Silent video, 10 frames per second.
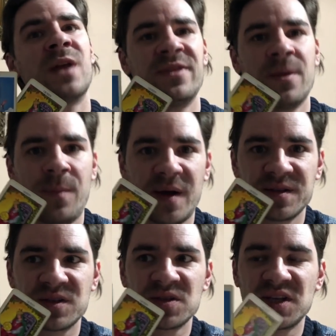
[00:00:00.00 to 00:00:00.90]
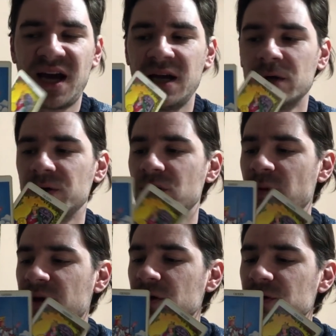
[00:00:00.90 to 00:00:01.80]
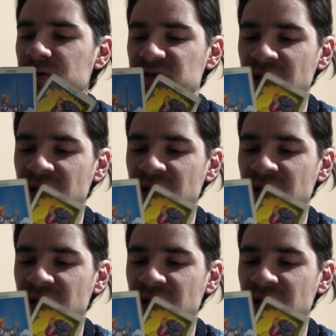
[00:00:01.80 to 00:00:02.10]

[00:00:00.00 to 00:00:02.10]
that depends entirely on you because